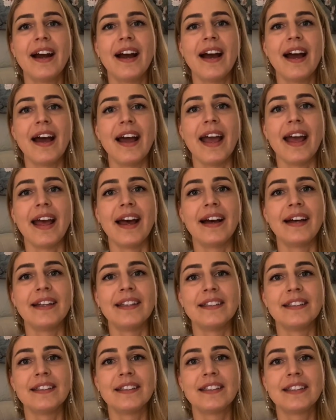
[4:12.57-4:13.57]

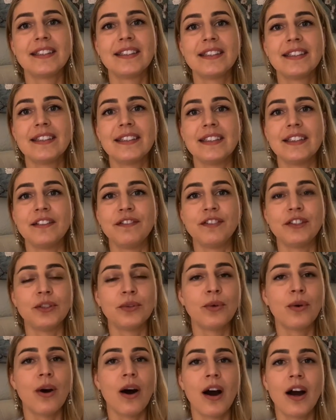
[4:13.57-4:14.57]
And if
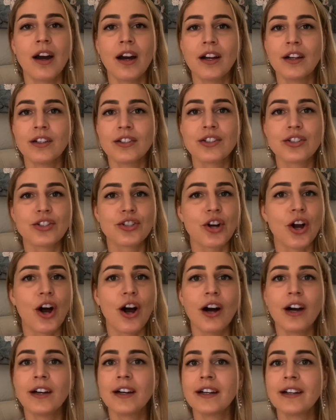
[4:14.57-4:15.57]
you are
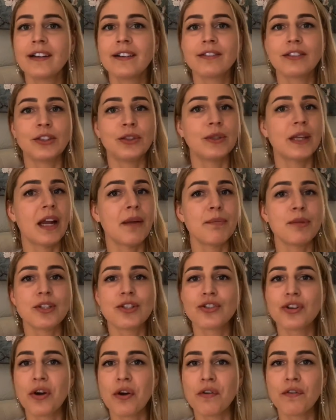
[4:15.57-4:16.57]
strong, you can be
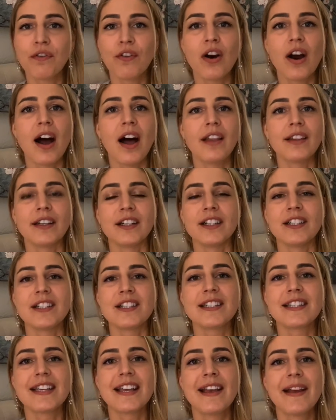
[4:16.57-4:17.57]
strong for
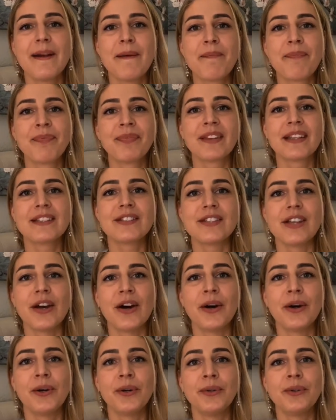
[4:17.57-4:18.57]
others.
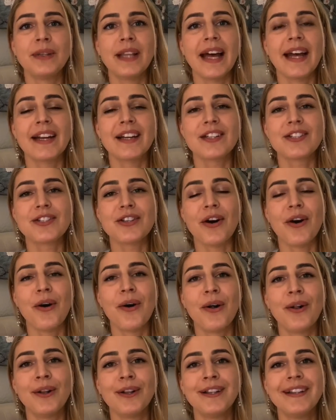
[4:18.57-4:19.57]
So let us
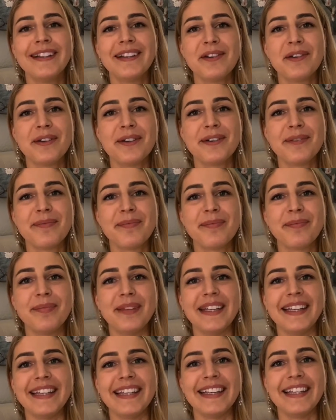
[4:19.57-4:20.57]
all
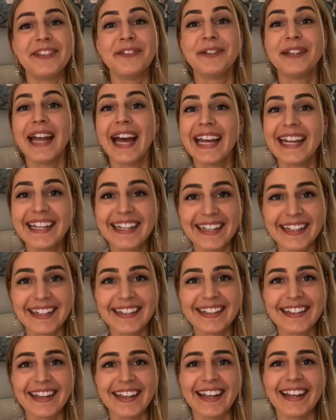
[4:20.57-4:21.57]
be
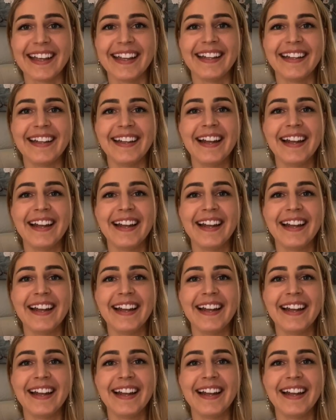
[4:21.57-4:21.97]
united in